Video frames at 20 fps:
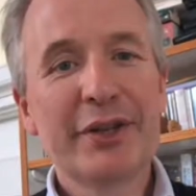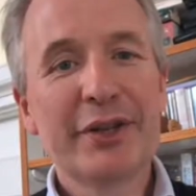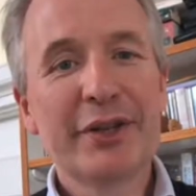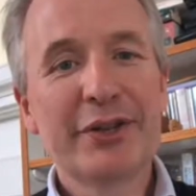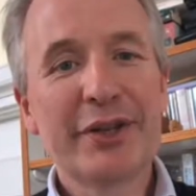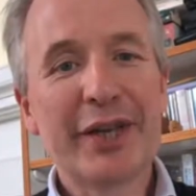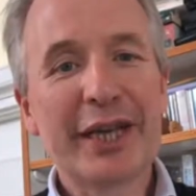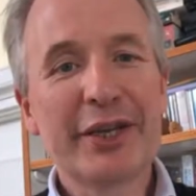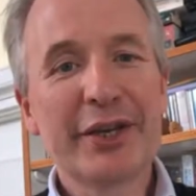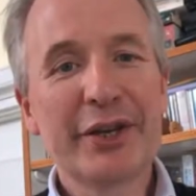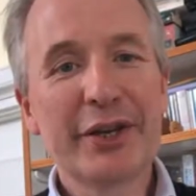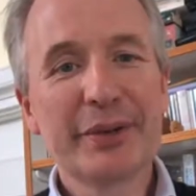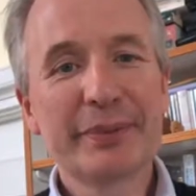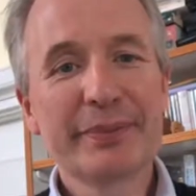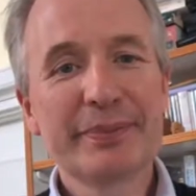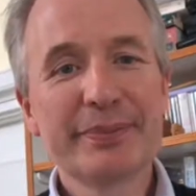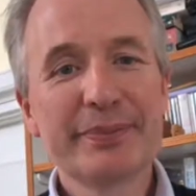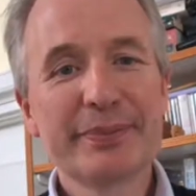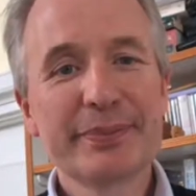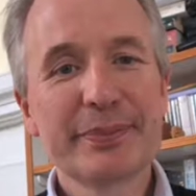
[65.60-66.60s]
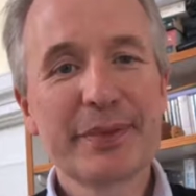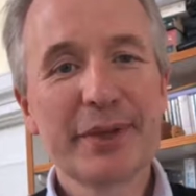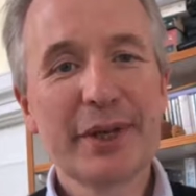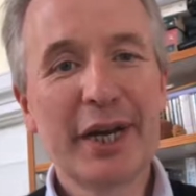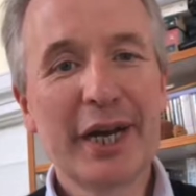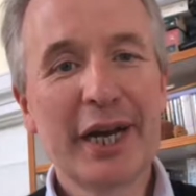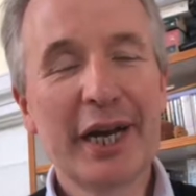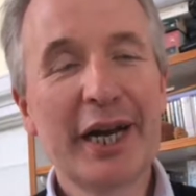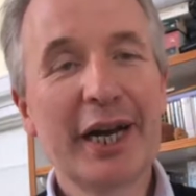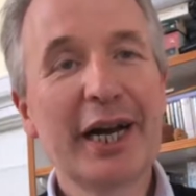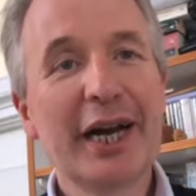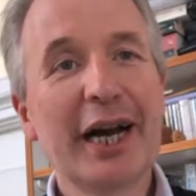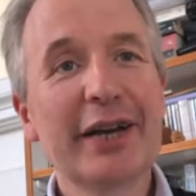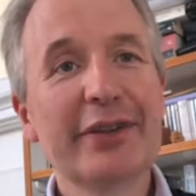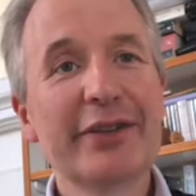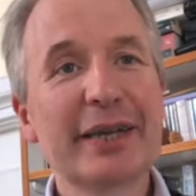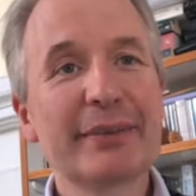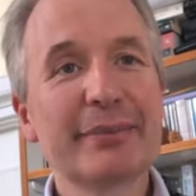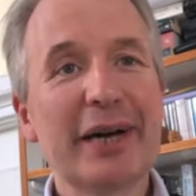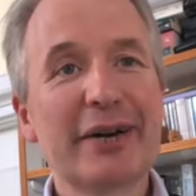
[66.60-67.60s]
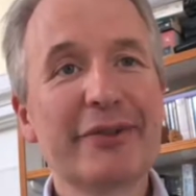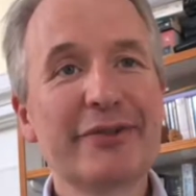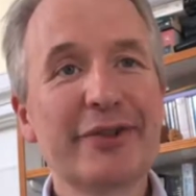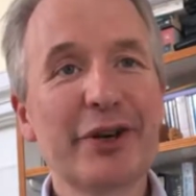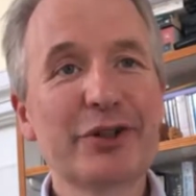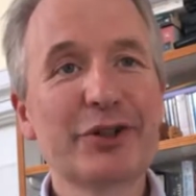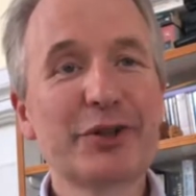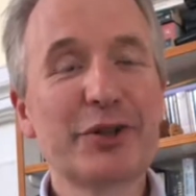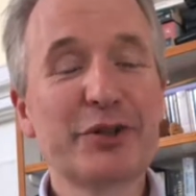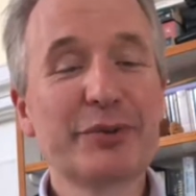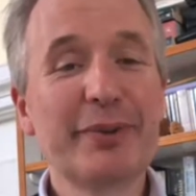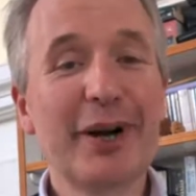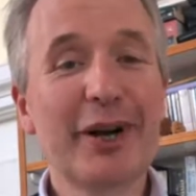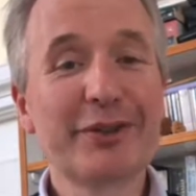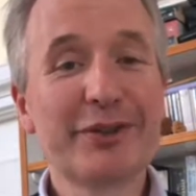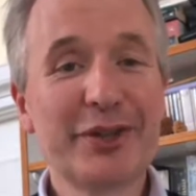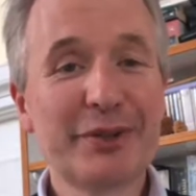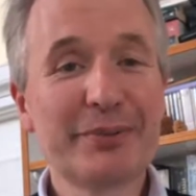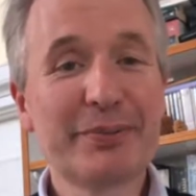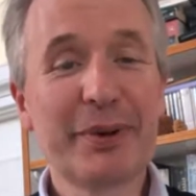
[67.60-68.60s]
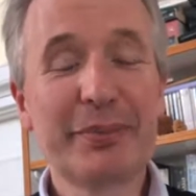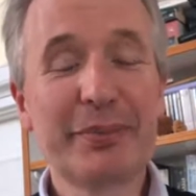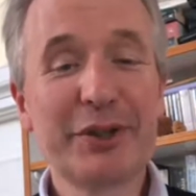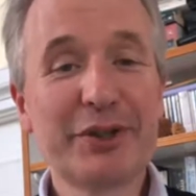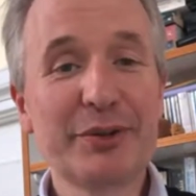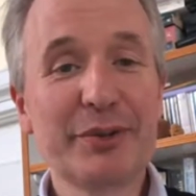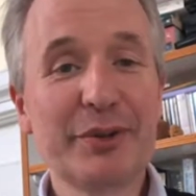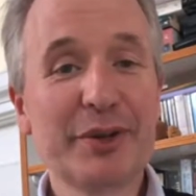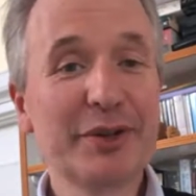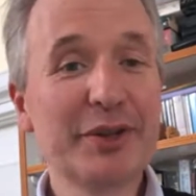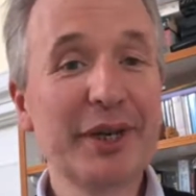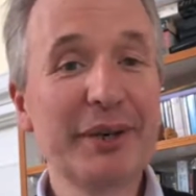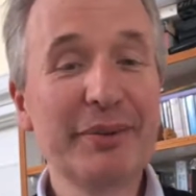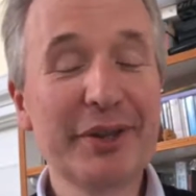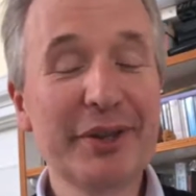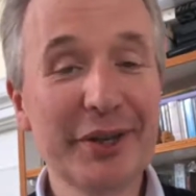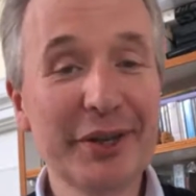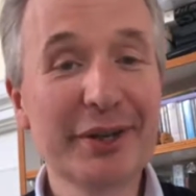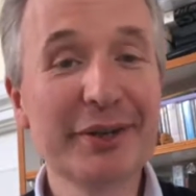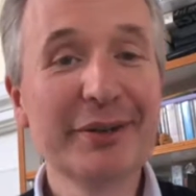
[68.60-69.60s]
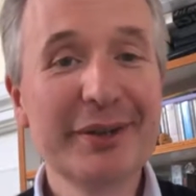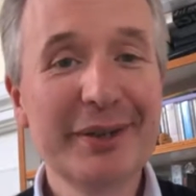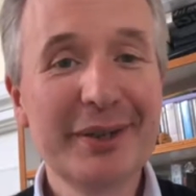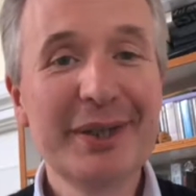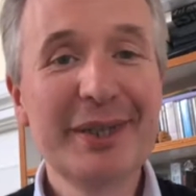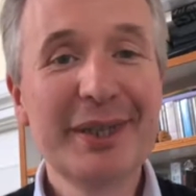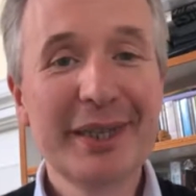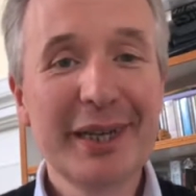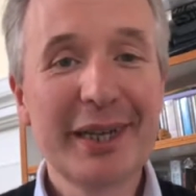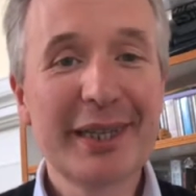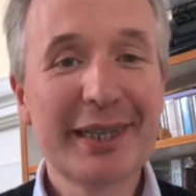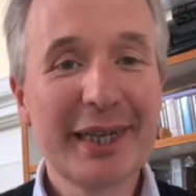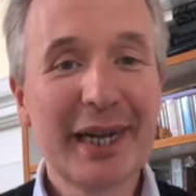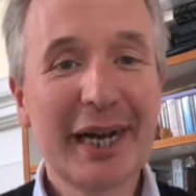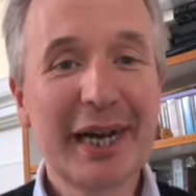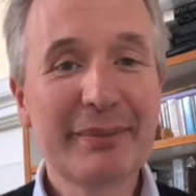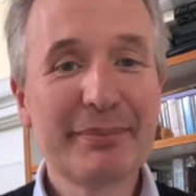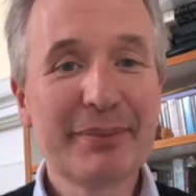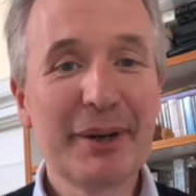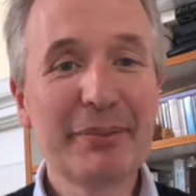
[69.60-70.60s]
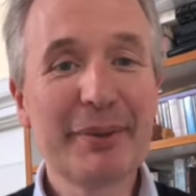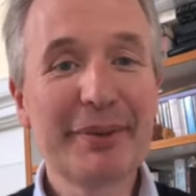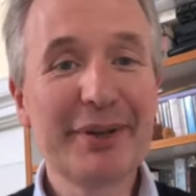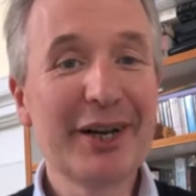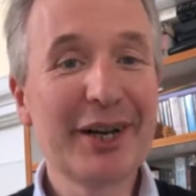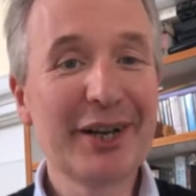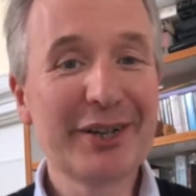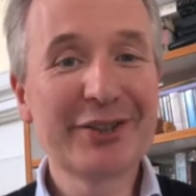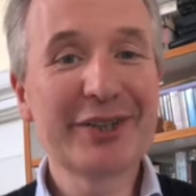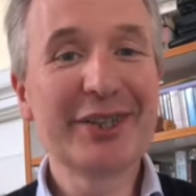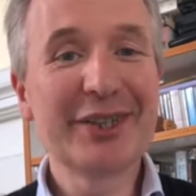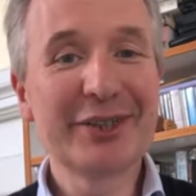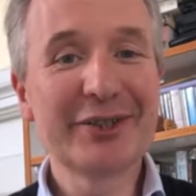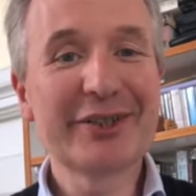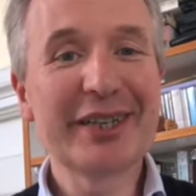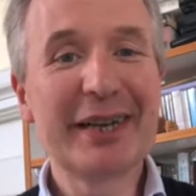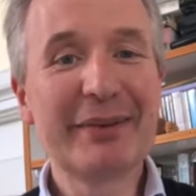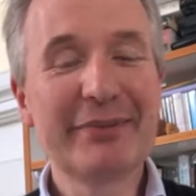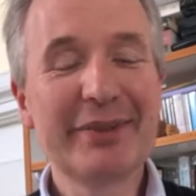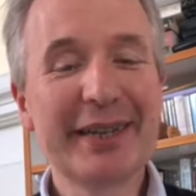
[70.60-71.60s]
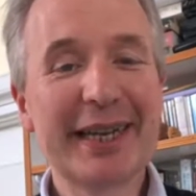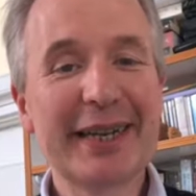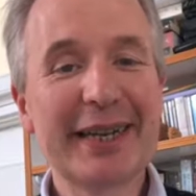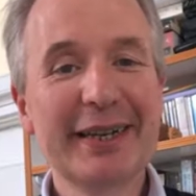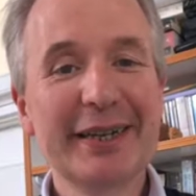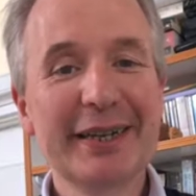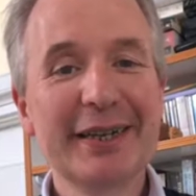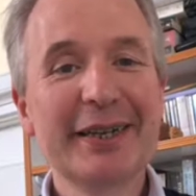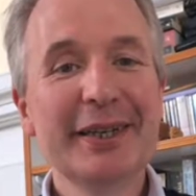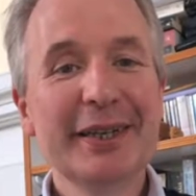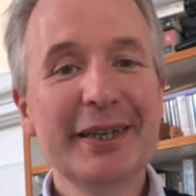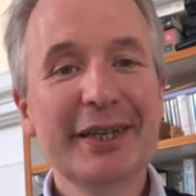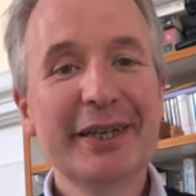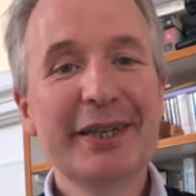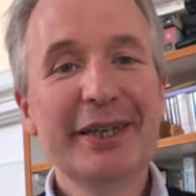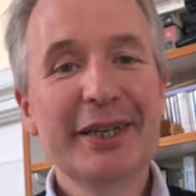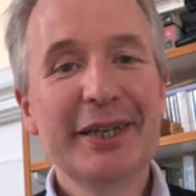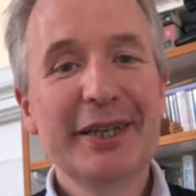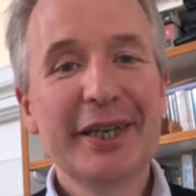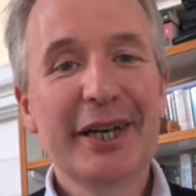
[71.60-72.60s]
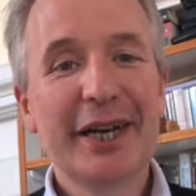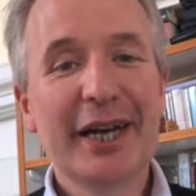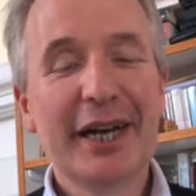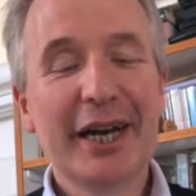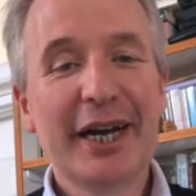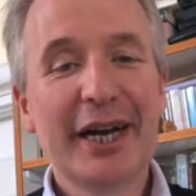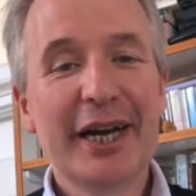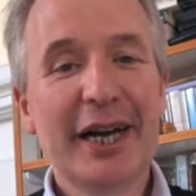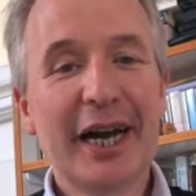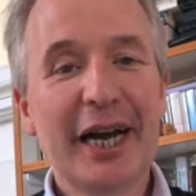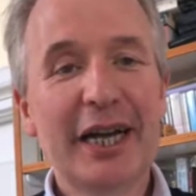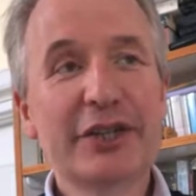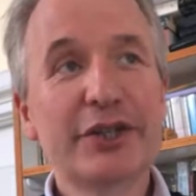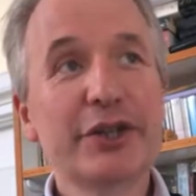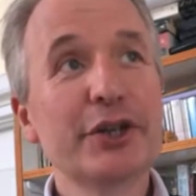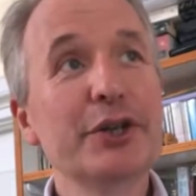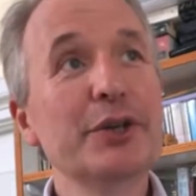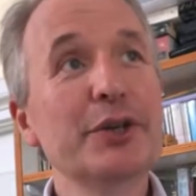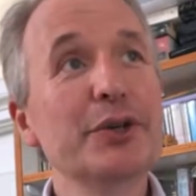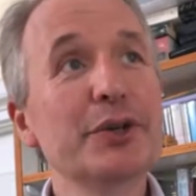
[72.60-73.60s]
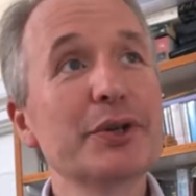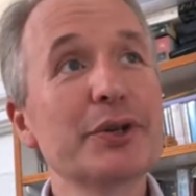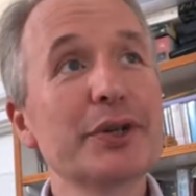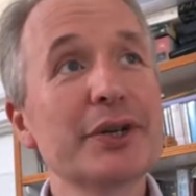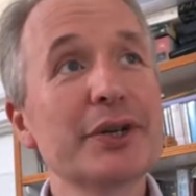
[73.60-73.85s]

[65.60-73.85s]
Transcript: thank you. I think my first response is probably to agree with you. I'm probably asking the same thing. I do